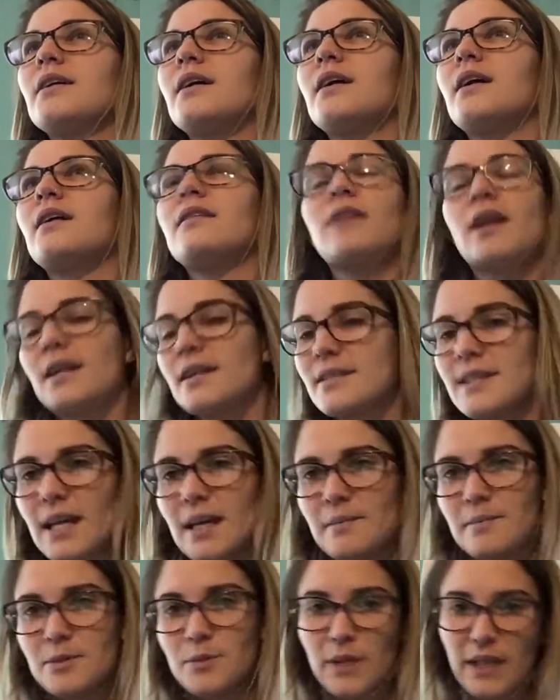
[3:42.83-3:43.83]
a lot of
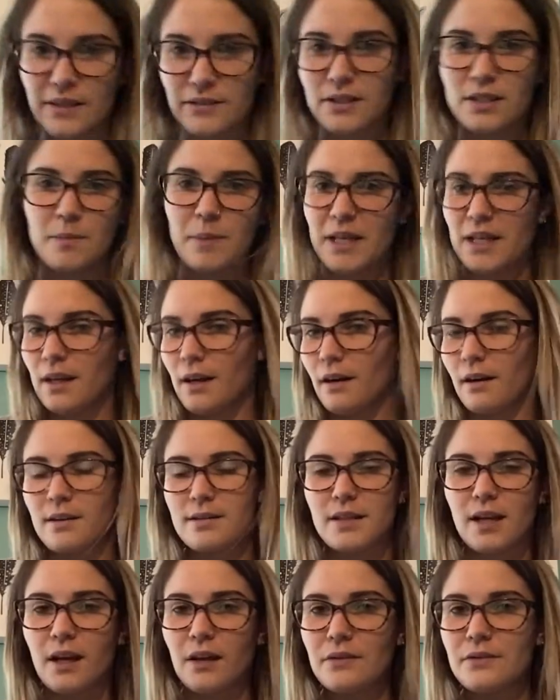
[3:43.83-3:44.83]
times we have to depend on
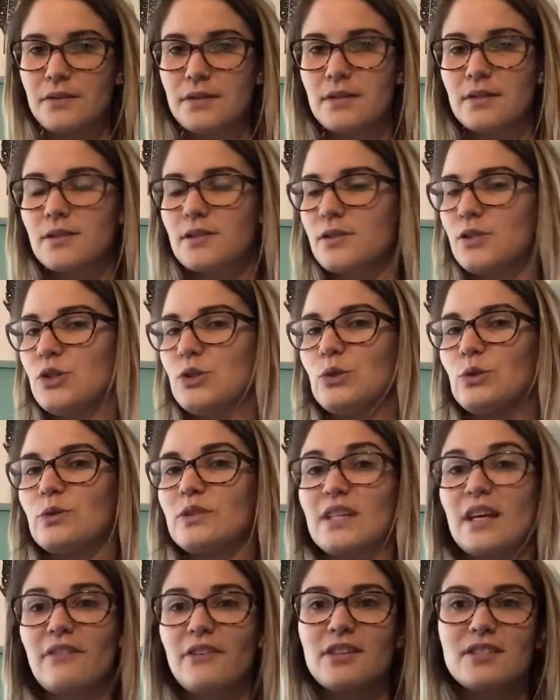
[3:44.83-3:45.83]
ourselves to
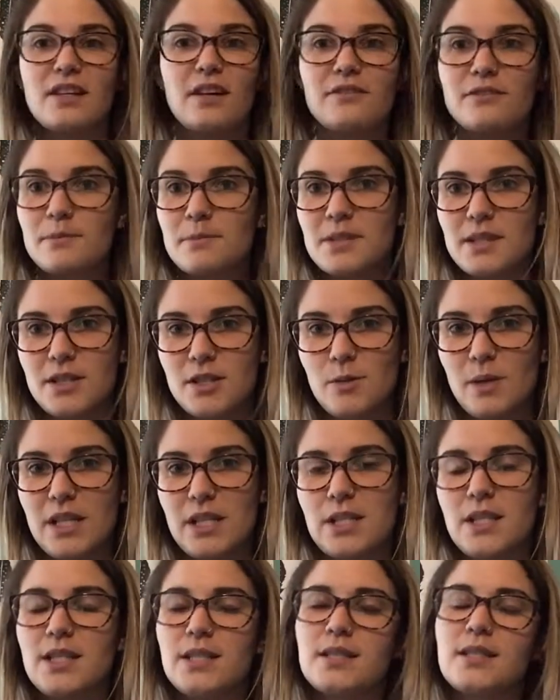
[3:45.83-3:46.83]
save ourselves from
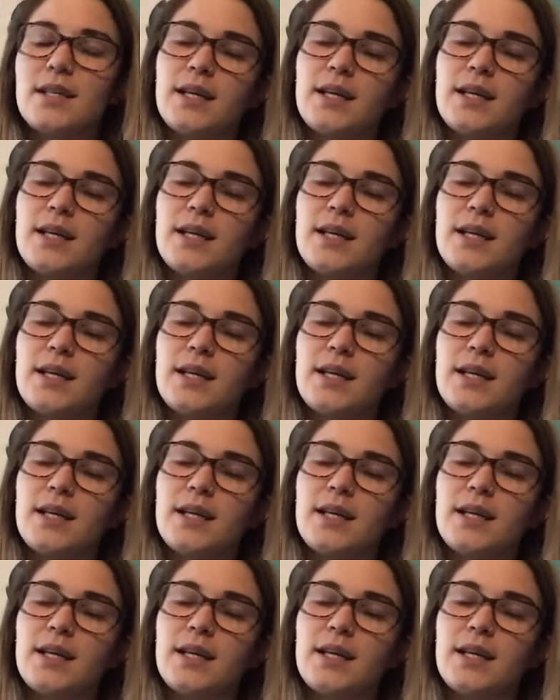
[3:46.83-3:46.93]
situations,